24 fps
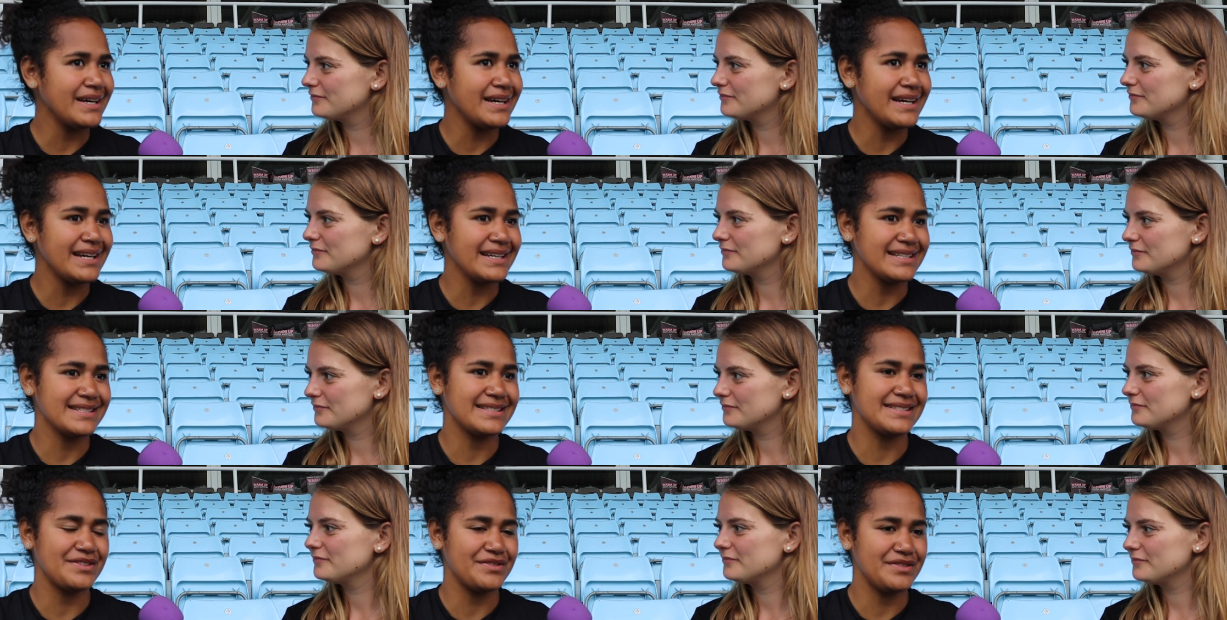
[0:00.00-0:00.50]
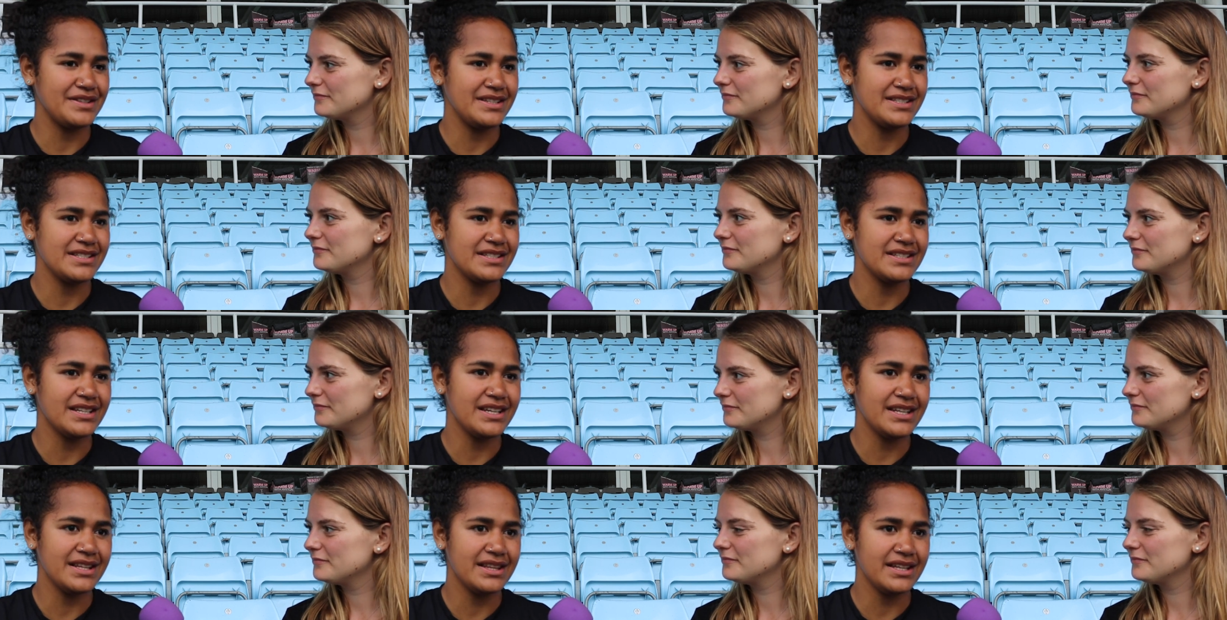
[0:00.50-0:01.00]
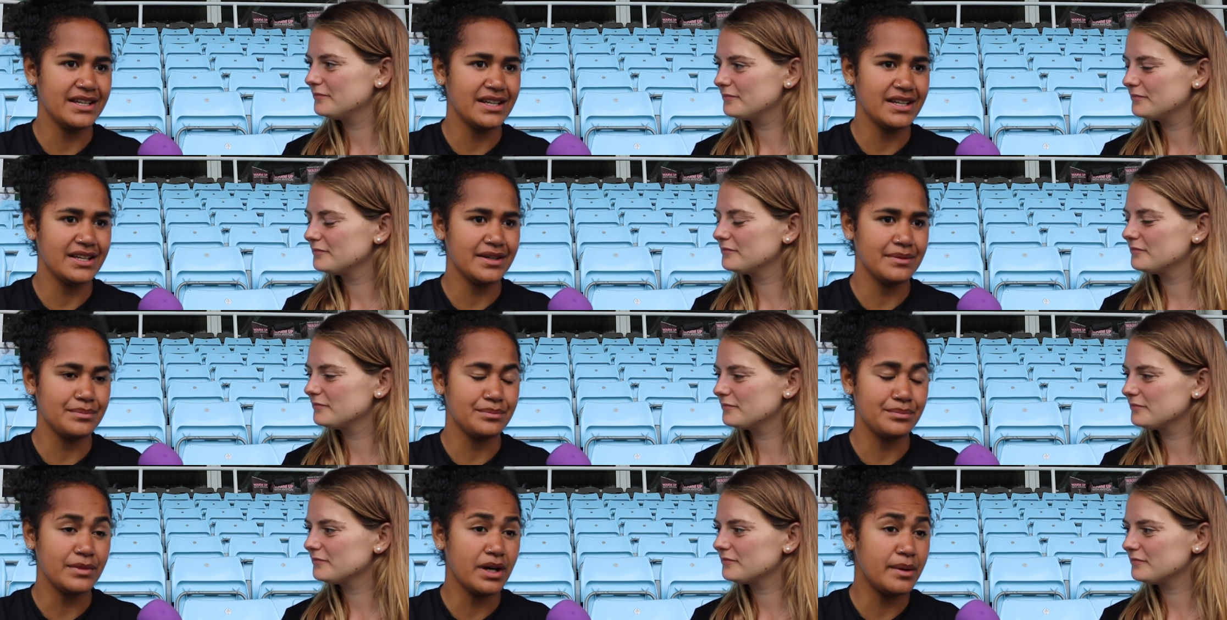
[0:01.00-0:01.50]
Speaker 1: that Exeter region, I
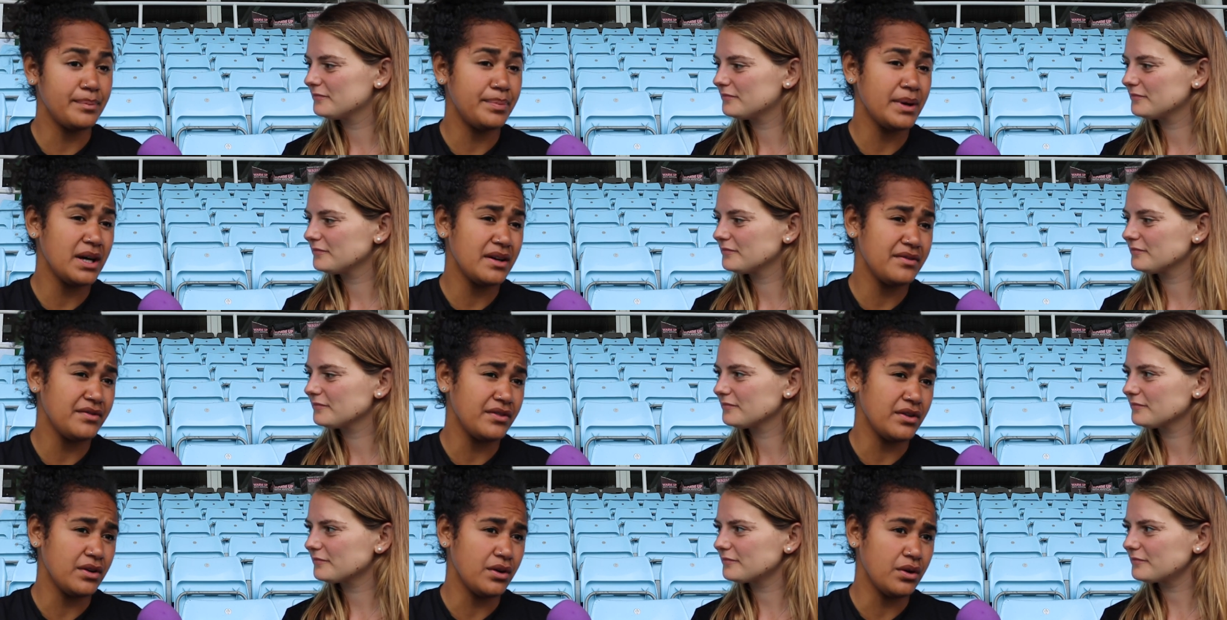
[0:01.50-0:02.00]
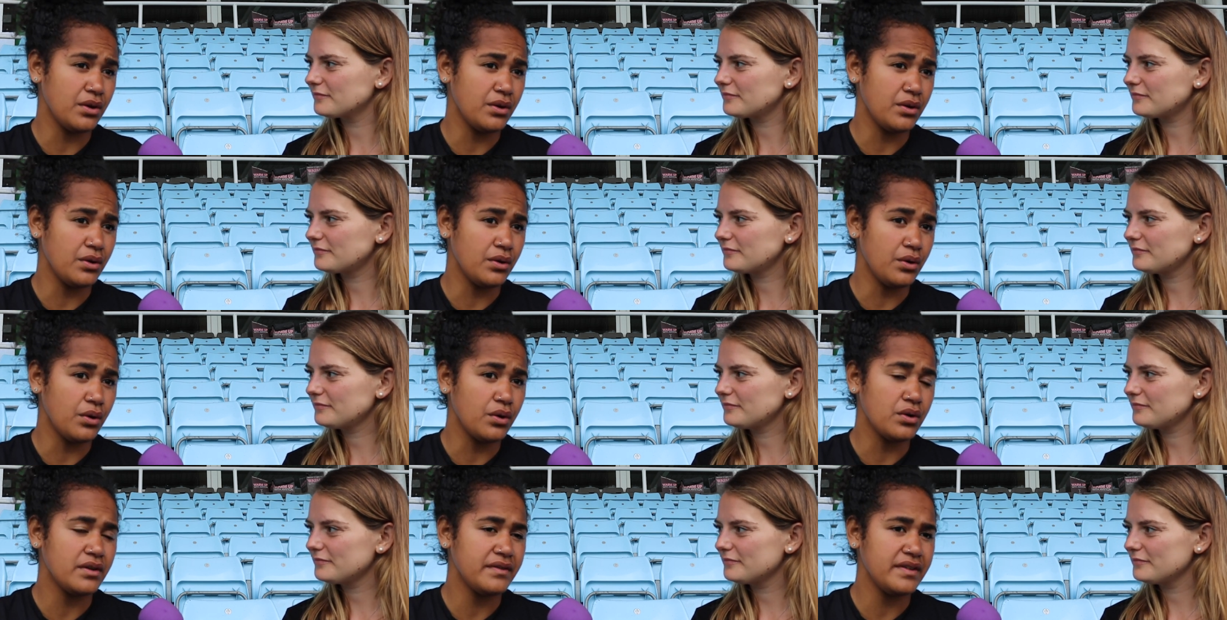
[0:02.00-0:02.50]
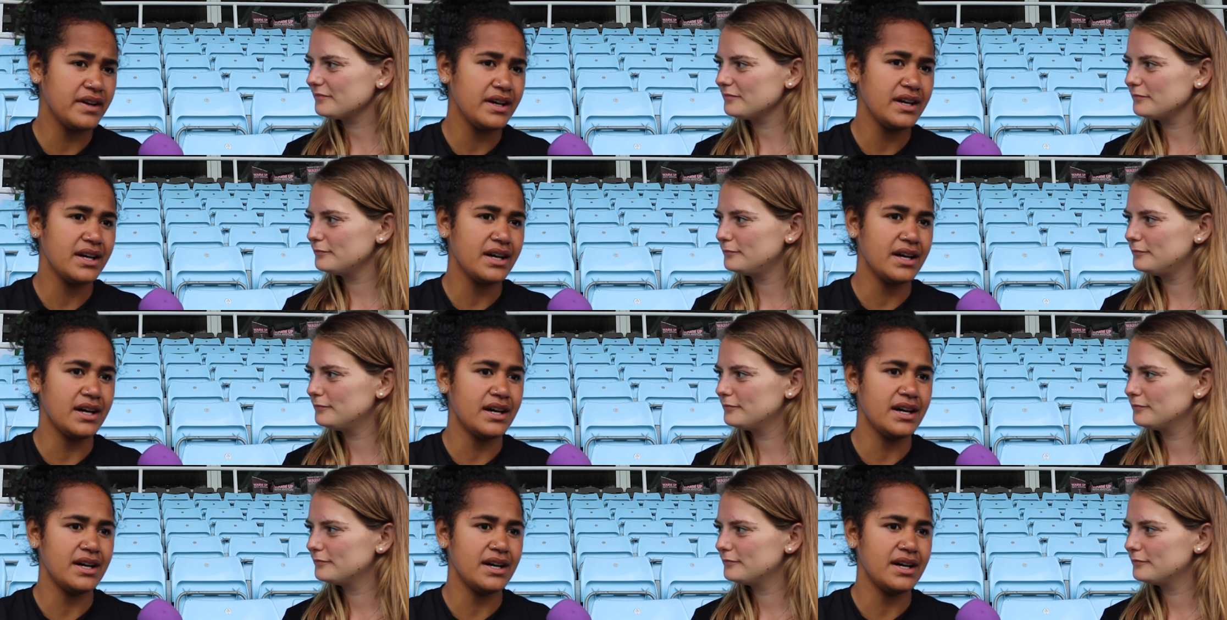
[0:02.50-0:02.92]
think above all of it,